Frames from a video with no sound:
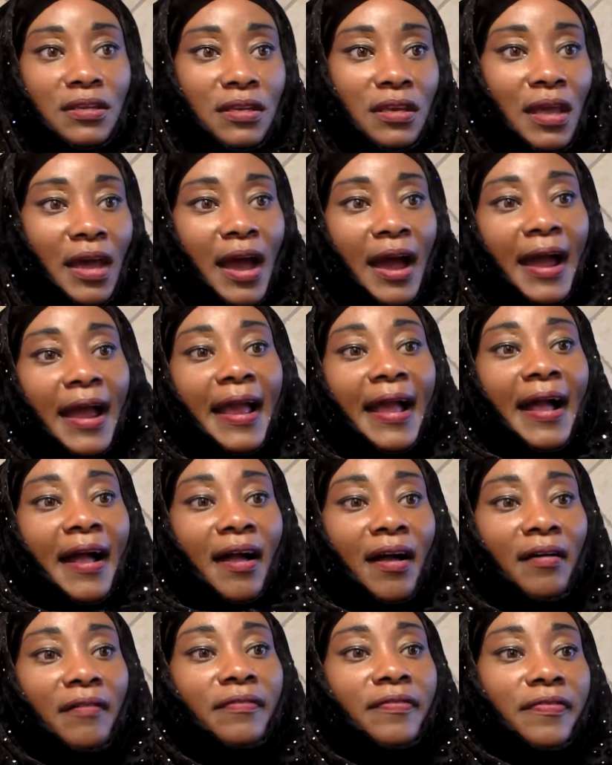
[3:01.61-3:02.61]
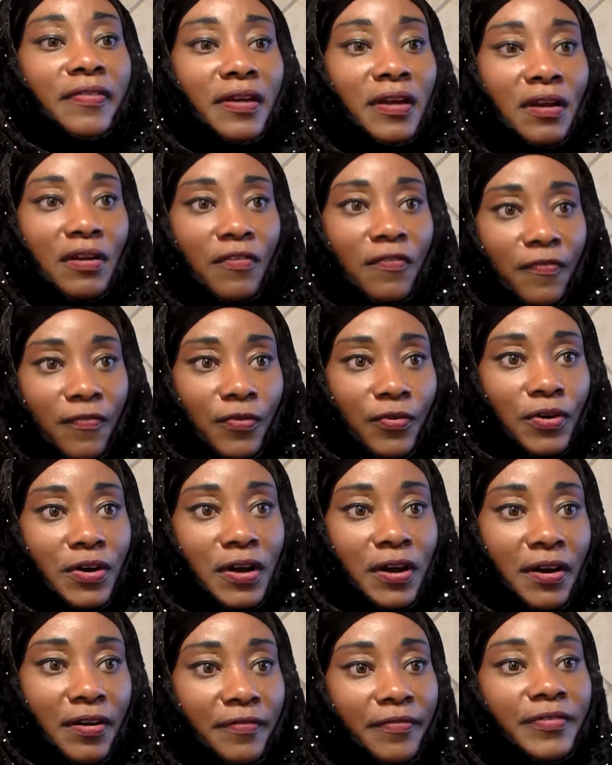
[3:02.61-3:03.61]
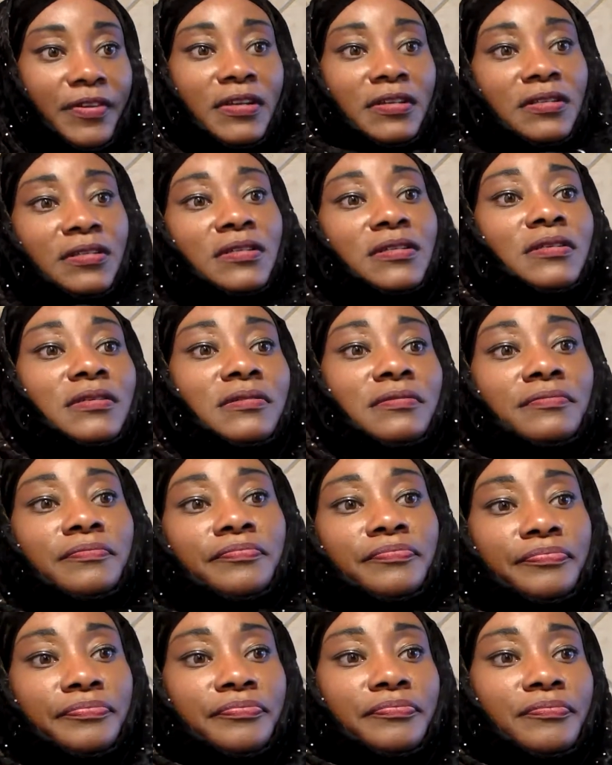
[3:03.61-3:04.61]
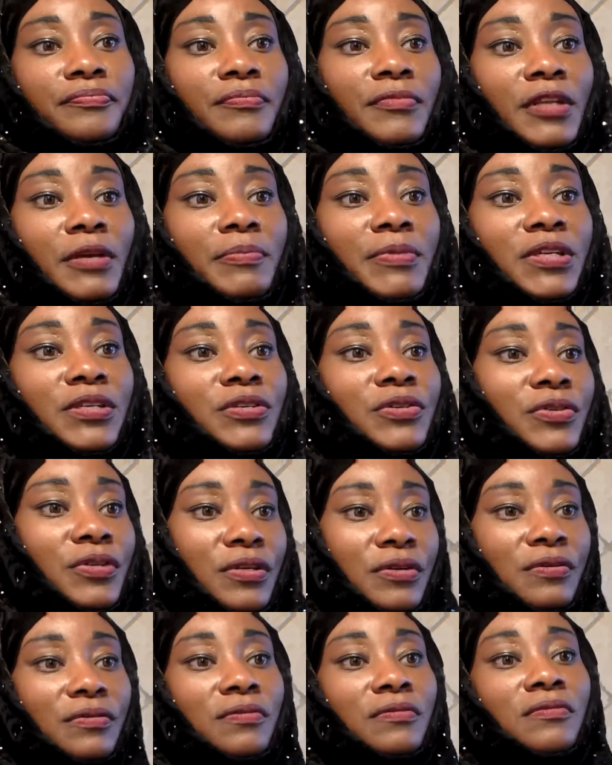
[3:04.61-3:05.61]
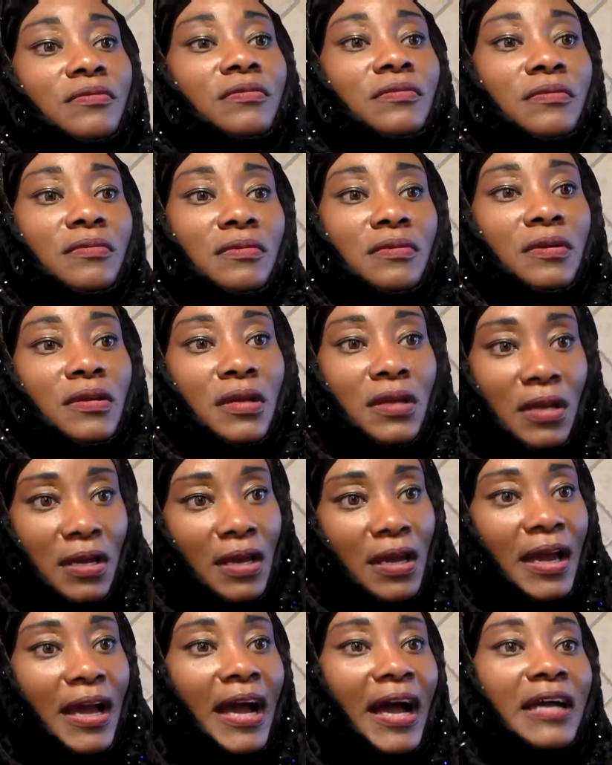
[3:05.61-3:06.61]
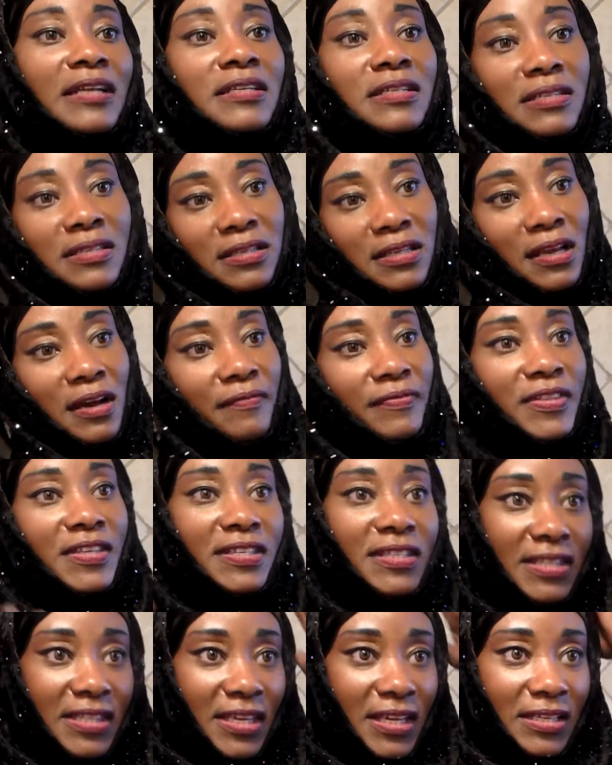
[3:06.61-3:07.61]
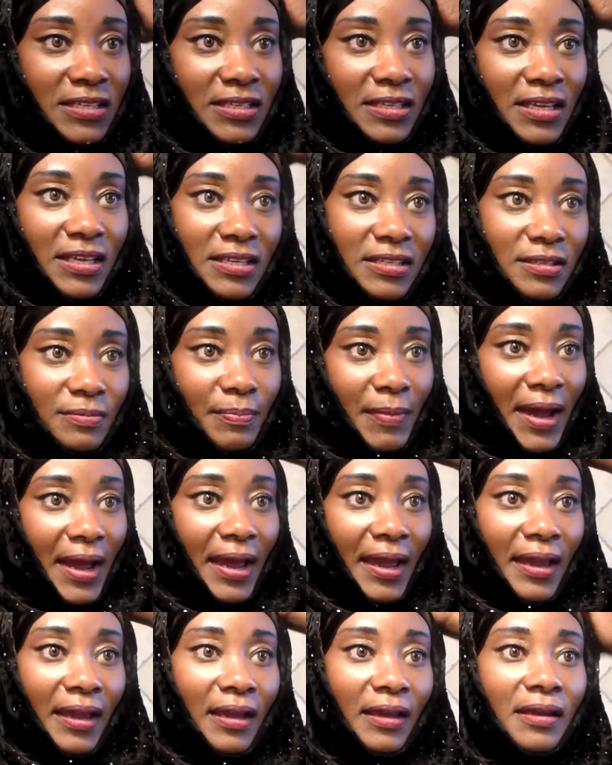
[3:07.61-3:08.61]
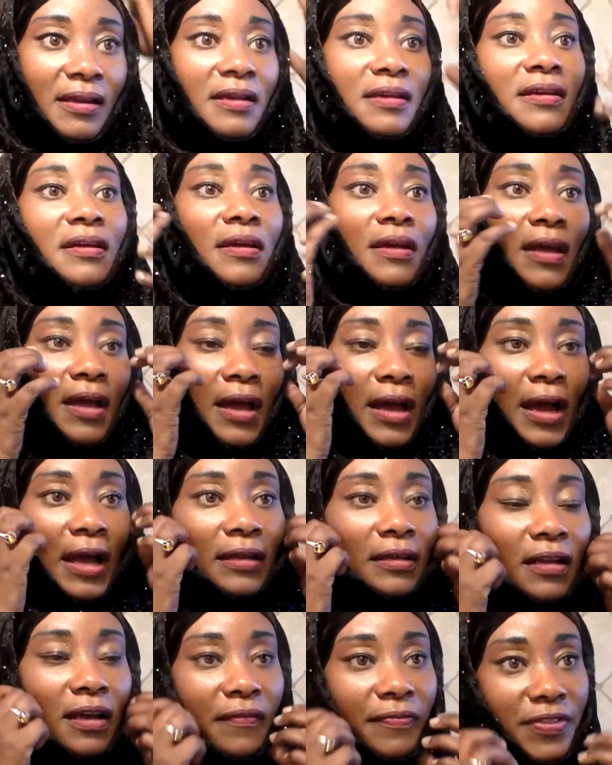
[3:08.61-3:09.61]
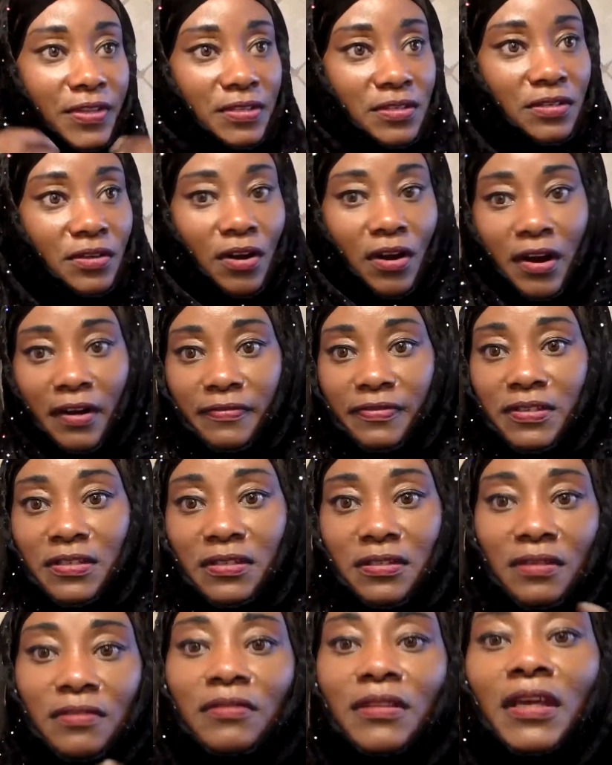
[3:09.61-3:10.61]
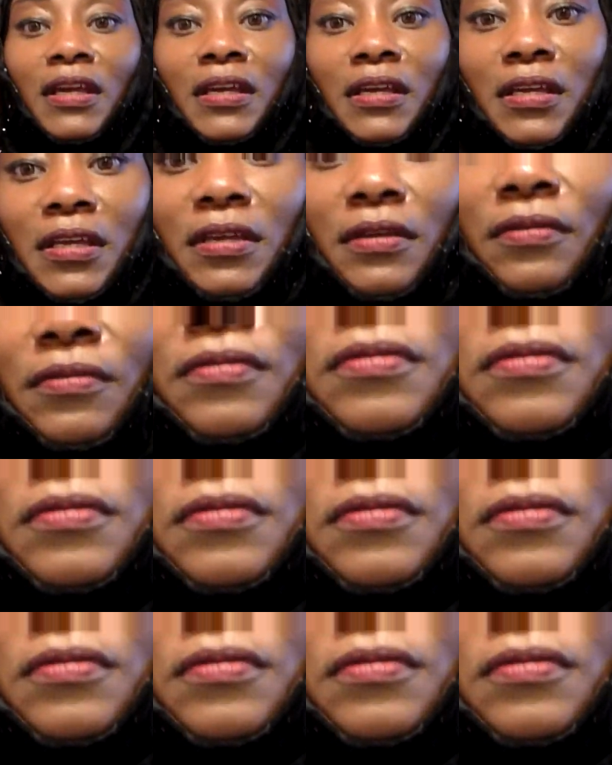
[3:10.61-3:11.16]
then I have full coverage. Let me show you. I just love this. I love this scarf. So thank